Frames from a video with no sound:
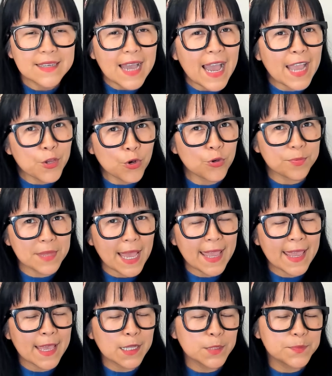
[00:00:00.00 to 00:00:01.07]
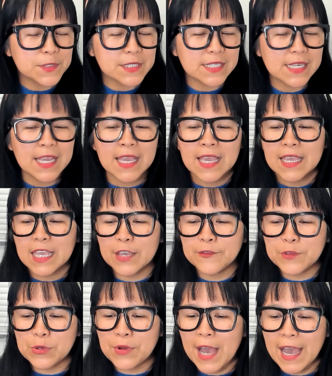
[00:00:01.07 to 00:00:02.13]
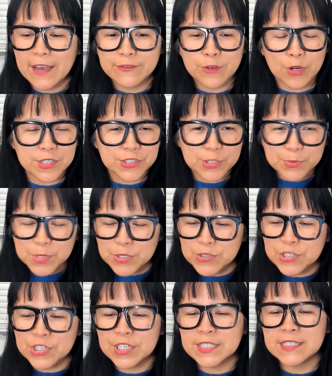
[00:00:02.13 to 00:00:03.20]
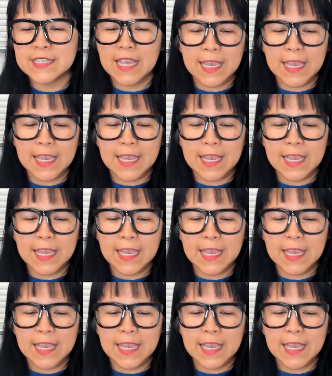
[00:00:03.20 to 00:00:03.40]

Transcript: I hope that helps. If you have contributions,